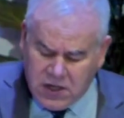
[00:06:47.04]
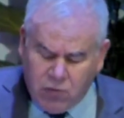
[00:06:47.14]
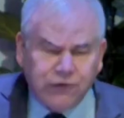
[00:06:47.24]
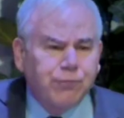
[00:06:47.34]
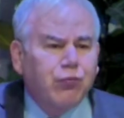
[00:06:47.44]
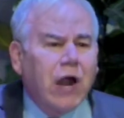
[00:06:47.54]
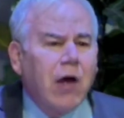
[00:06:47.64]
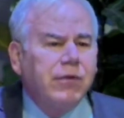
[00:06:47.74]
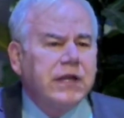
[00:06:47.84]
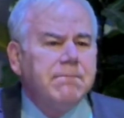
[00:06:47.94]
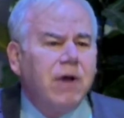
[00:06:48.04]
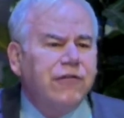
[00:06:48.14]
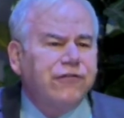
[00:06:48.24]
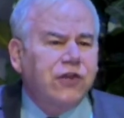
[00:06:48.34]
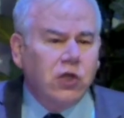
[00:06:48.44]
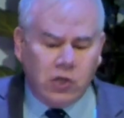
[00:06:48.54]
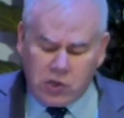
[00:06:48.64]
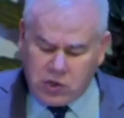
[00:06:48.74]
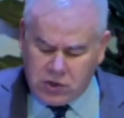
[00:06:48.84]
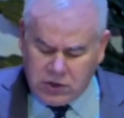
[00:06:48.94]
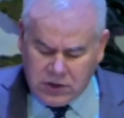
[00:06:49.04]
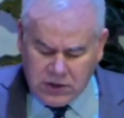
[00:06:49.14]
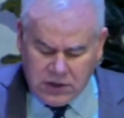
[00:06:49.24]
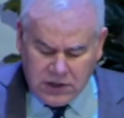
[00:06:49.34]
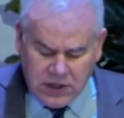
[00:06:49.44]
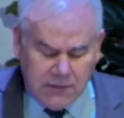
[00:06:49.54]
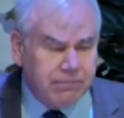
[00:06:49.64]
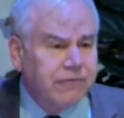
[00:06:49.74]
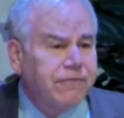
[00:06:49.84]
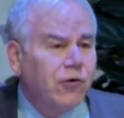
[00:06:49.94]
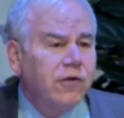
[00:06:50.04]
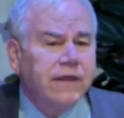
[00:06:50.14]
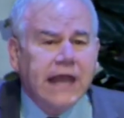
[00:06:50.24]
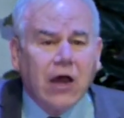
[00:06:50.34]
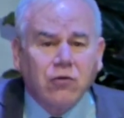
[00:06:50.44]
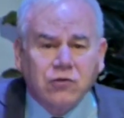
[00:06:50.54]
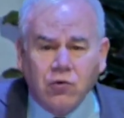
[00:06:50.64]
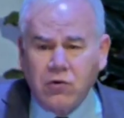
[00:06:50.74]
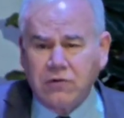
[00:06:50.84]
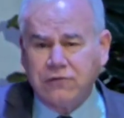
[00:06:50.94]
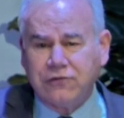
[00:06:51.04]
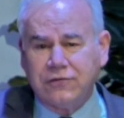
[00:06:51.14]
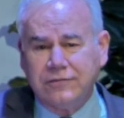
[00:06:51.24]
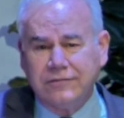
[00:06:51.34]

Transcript: was probably muscular and preferred the outdoors.